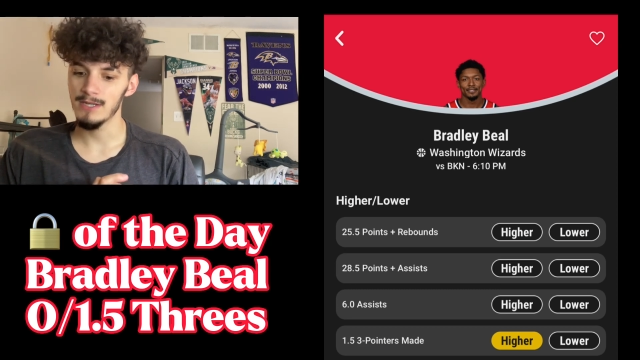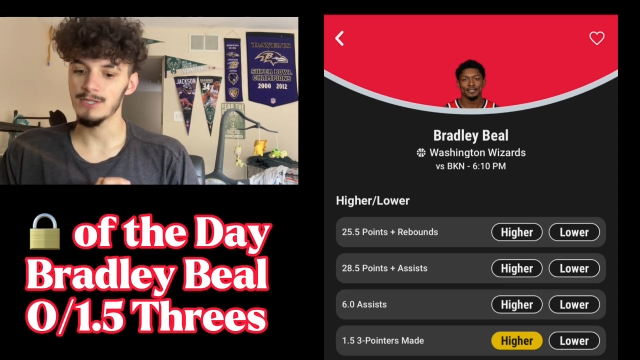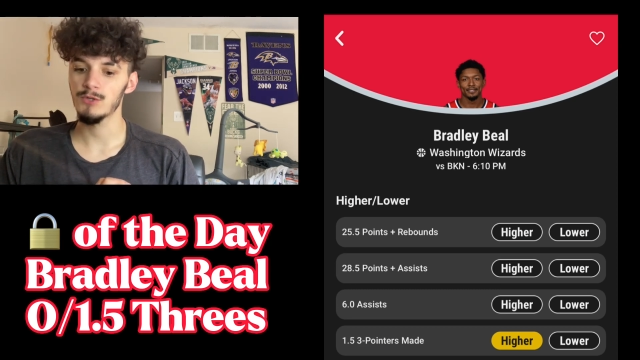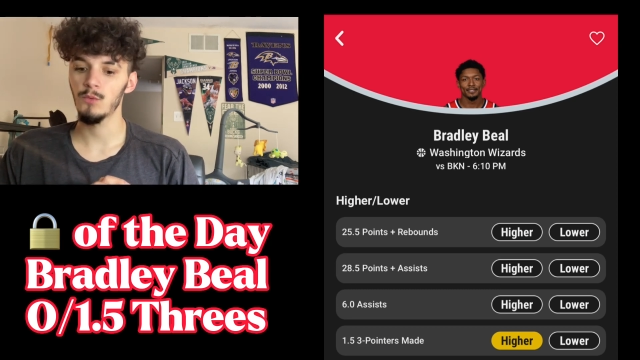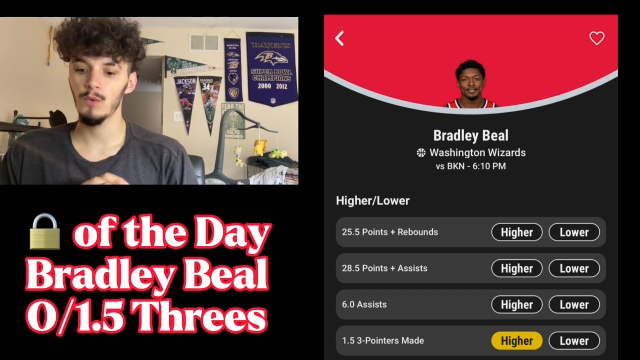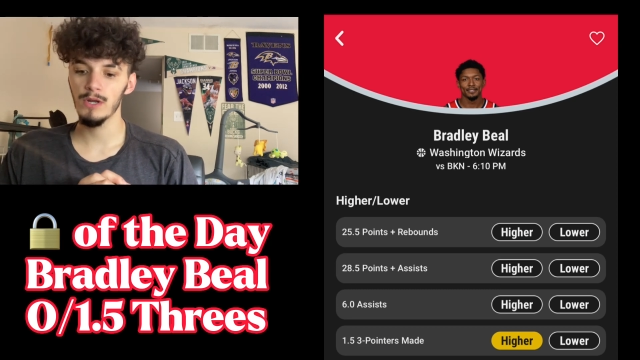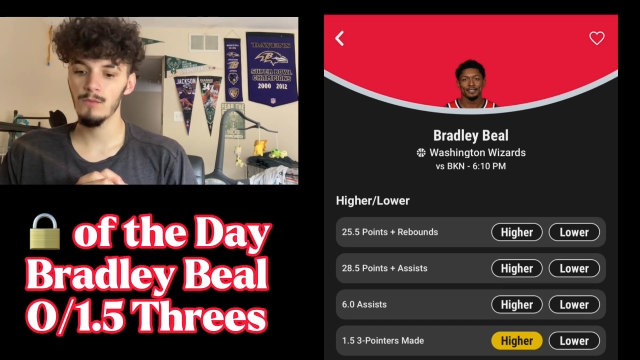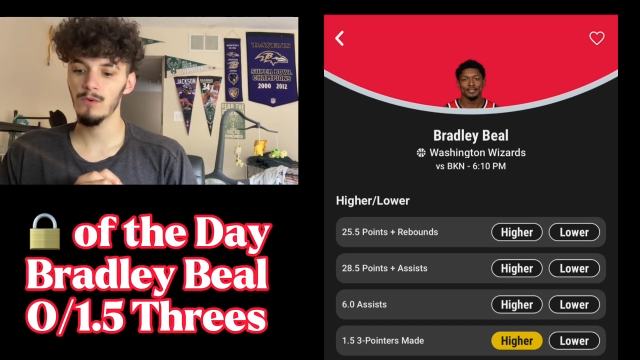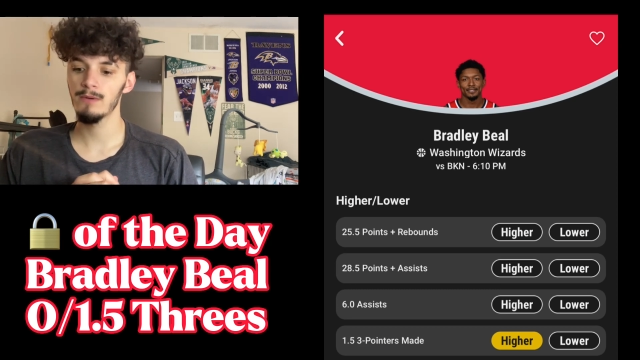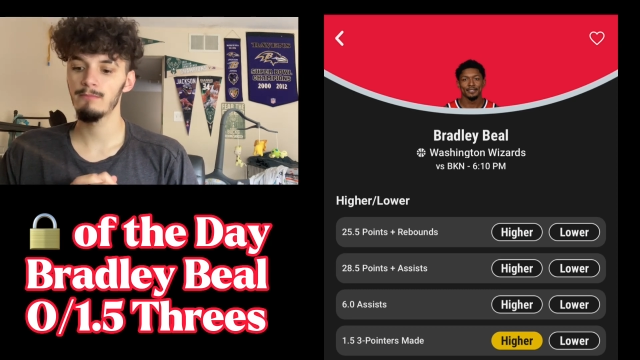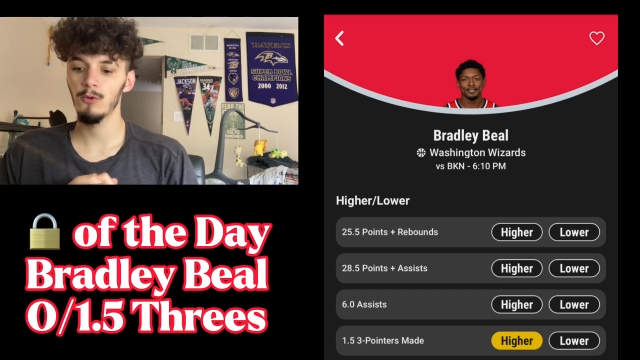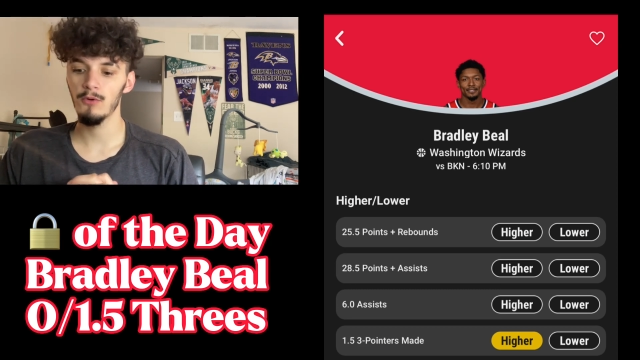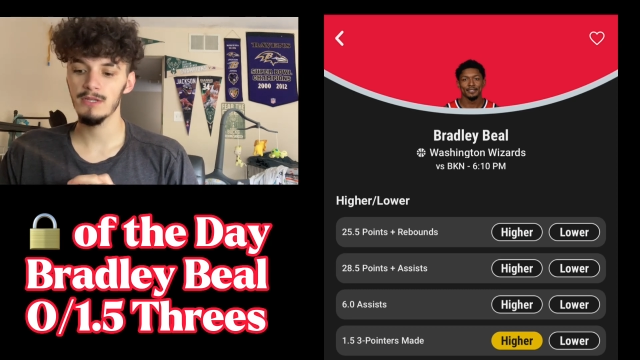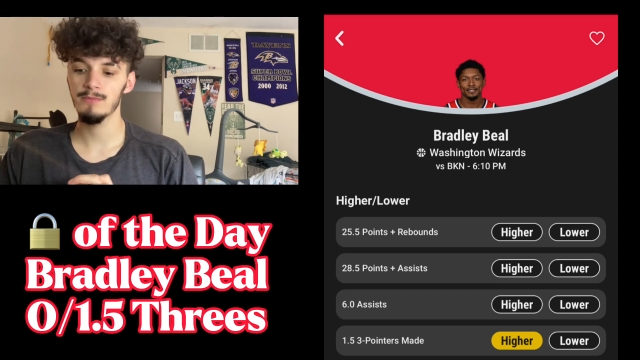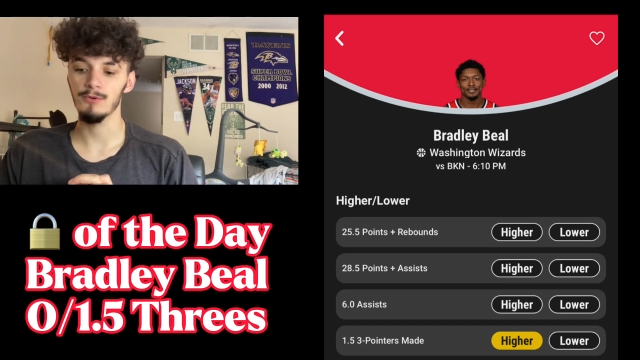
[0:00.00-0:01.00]
and 21
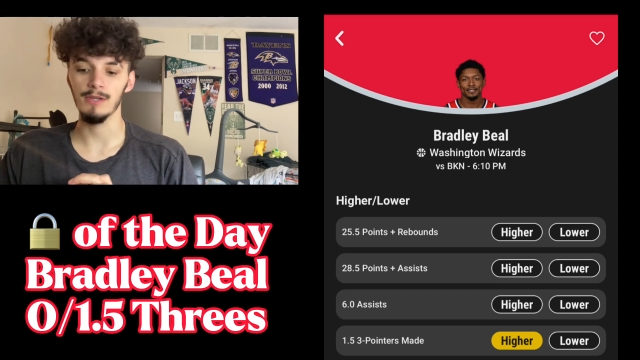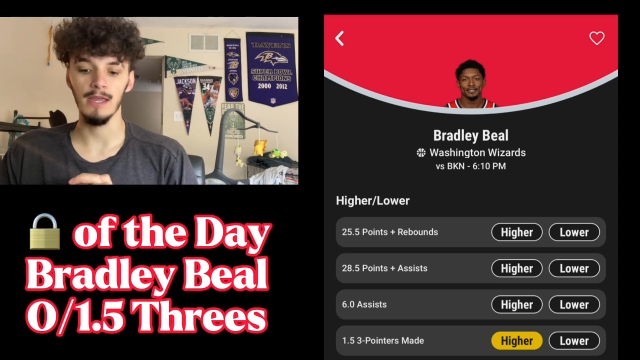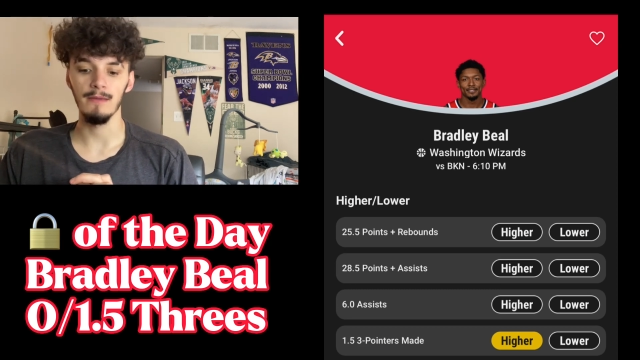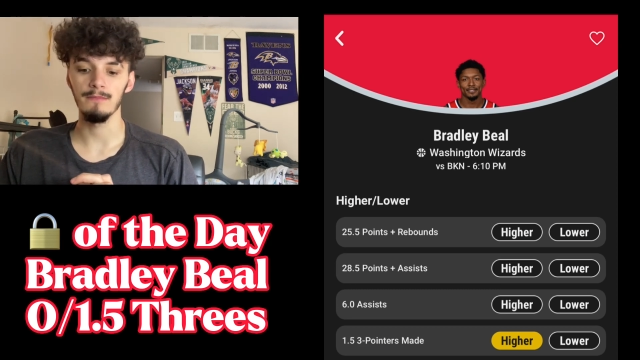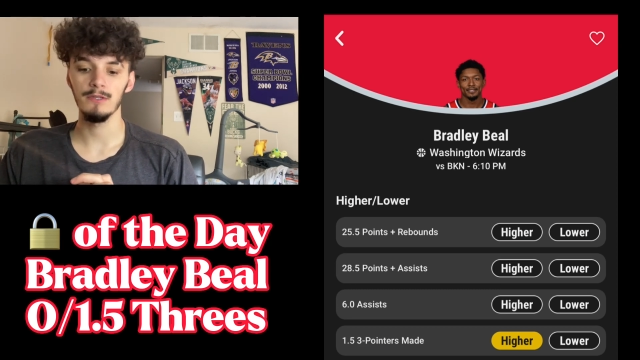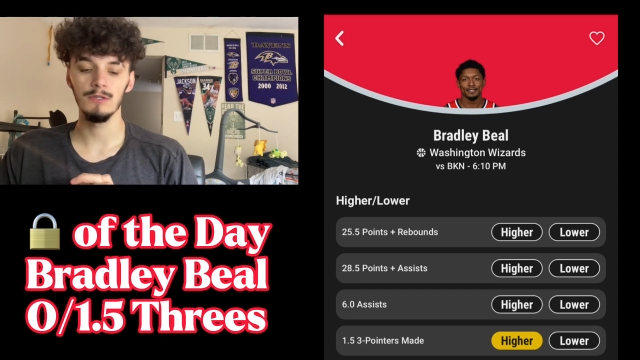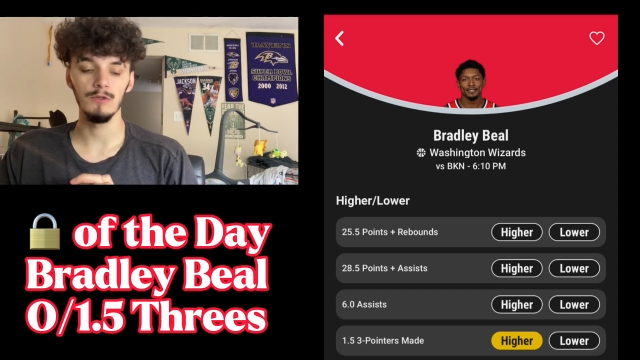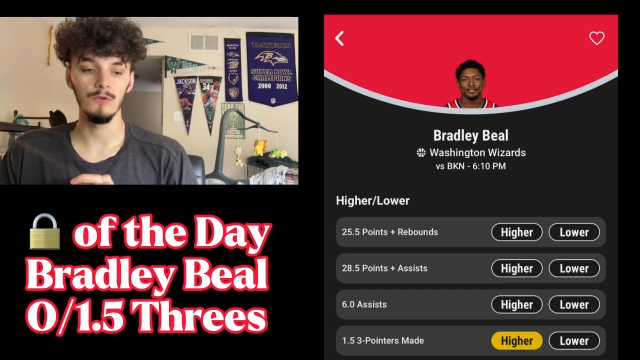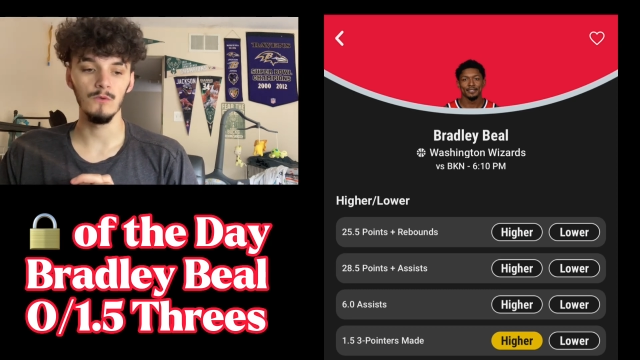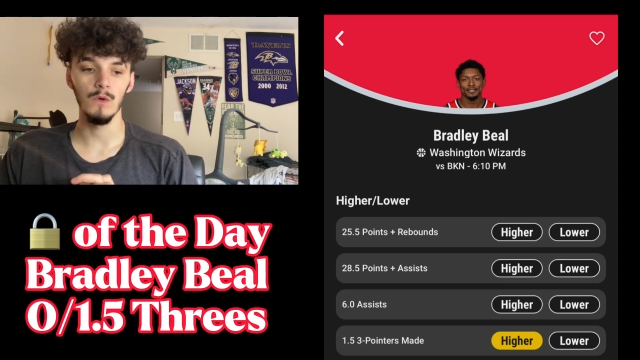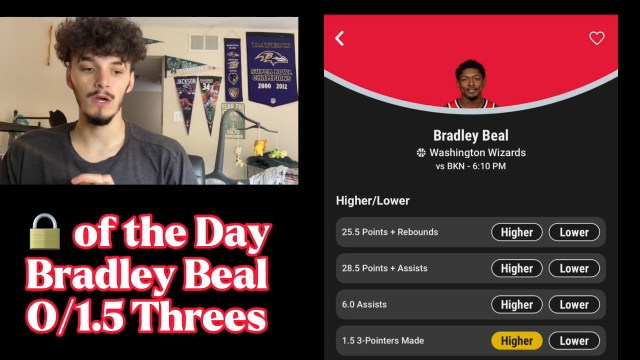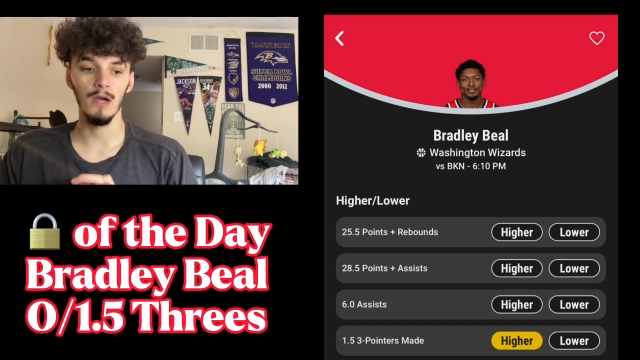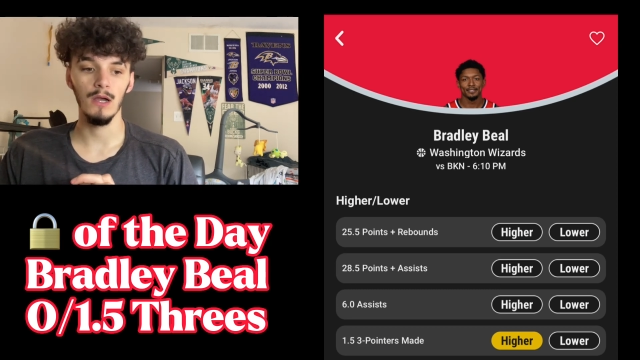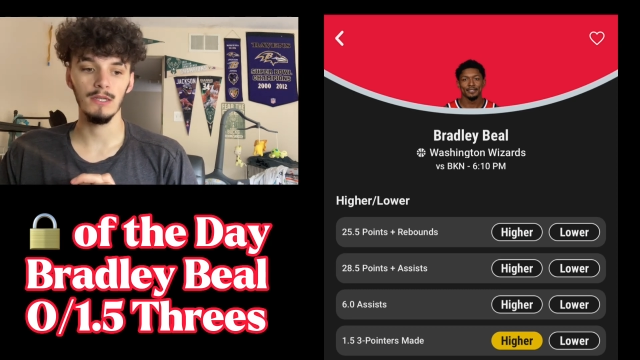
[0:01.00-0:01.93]
points per game to